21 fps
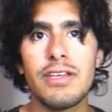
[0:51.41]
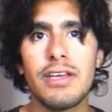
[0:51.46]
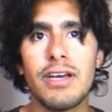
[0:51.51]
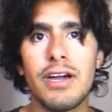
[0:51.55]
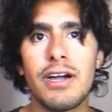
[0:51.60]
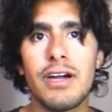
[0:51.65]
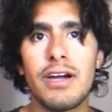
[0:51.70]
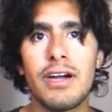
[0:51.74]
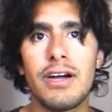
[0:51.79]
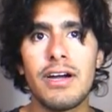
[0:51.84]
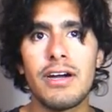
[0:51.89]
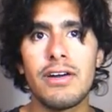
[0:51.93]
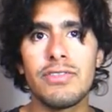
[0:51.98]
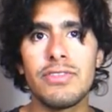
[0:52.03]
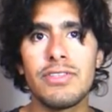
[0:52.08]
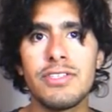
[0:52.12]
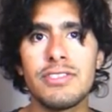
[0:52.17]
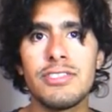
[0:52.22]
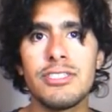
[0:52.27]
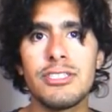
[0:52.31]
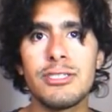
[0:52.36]

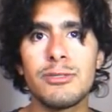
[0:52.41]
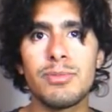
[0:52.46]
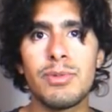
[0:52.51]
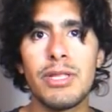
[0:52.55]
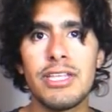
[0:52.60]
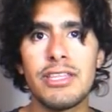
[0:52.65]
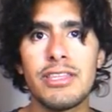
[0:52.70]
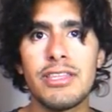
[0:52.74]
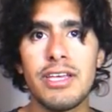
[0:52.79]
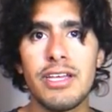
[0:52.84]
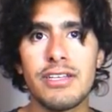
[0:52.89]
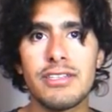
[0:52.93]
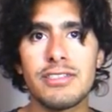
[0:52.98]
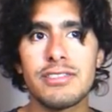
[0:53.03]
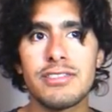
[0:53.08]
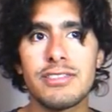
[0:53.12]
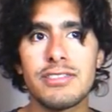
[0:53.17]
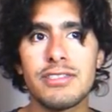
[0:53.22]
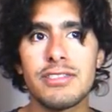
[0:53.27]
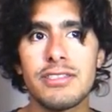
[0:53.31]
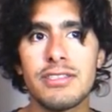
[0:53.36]
this display
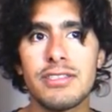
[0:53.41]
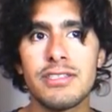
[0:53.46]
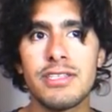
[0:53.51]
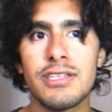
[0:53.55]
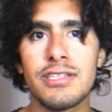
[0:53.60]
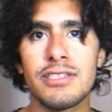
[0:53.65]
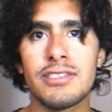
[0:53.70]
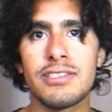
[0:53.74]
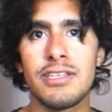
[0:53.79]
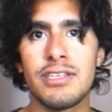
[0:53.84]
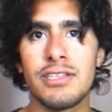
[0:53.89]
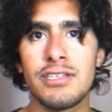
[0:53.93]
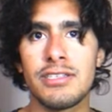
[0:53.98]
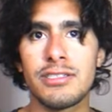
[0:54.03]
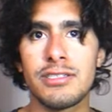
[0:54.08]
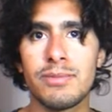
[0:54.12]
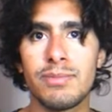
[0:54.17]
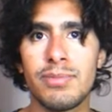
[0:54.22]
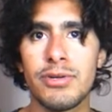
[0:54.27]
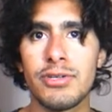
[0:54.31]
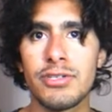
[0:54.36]
text that
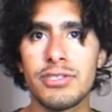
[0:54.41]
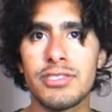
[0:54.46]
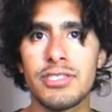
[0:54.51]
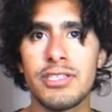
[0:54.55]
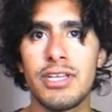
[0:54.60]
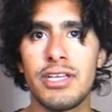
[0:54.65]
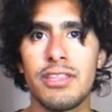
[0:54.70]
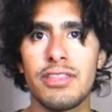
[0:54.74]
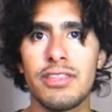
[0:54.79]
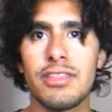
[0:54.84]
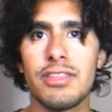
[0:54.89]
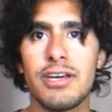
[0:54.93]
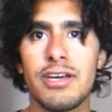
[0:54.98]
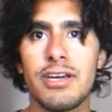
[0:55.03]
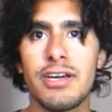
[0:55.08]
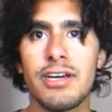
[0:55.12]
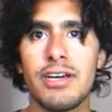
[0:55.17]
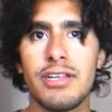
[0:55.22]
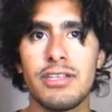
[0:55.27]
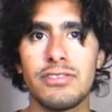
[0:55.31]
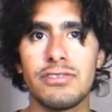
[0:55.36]
says post length
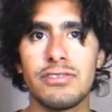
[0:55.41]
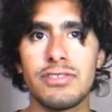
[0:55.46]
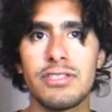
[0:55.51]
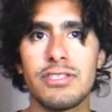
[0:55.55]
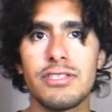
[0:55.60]
100.